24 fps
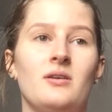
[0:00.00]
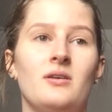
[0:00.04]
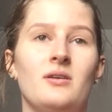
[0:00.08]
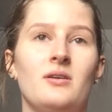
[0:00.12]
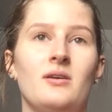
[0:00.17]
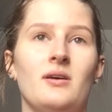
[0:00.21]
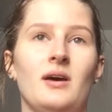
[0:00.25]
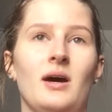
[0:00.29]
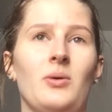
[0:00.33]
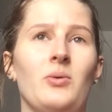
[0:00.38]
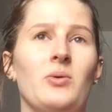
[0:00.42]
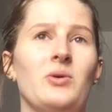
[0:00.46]

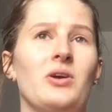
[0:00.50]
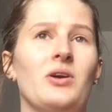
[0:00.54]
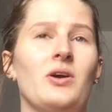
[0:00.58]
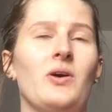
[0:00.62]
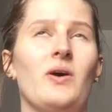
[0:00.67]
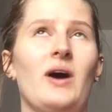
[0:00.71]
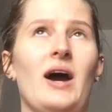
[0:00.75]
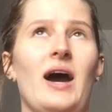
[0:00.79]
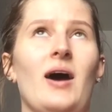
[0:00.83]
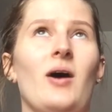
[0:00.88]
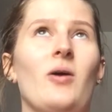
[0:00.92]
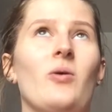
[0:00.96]
I want to go
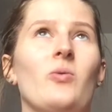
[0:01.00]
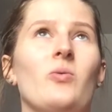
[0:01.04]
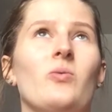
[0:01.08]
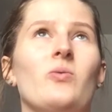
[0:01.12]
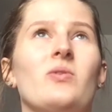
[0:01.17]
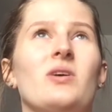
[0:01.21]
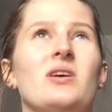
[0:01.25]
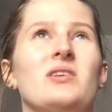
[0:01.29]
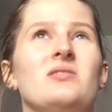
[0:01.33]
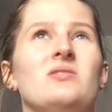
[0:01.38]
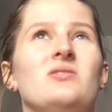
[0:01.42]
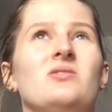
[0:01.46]
out
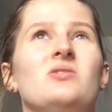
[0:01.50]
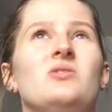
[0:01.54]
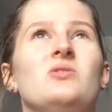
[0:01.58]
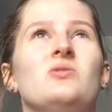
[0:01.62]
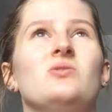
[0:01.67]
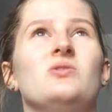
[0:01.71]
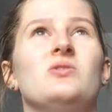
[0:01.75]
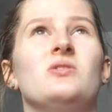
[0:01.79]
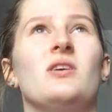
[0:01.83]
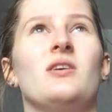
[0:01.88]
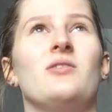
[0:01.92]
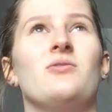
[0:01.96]
and do
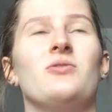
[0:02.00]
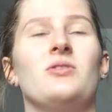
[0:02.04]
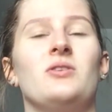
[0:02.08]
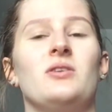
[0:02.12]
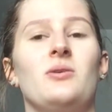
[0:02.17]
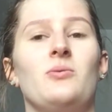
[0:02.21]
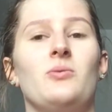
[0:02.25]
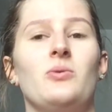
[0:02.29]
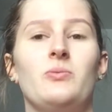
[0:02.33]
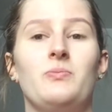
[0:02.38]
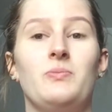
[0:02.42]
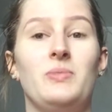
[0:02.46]
stuff, and it
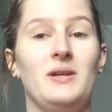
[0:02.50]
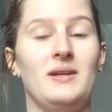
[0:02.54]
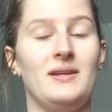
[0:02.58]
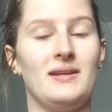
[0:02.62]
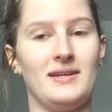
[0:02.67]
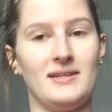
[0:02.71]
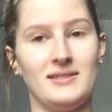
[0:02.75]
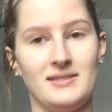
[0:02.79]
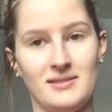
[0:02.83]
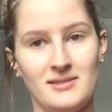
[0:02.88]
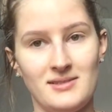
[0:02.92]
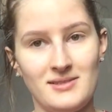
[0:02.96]
would be
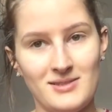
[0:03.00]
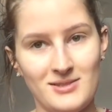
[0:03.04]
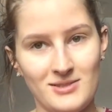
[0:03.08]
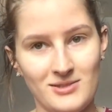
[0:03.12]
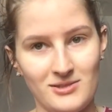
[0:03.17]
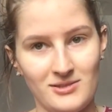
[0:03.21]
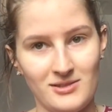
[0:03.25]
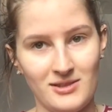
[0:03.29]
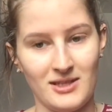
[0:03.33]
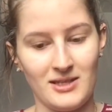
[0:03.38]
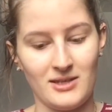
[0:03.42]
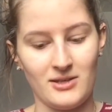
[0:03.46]
nice to
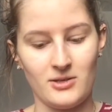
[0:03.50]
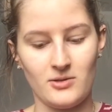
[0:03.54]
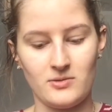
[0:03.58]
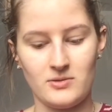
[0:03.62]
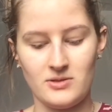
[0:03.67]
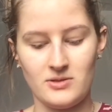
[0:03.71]
like go to a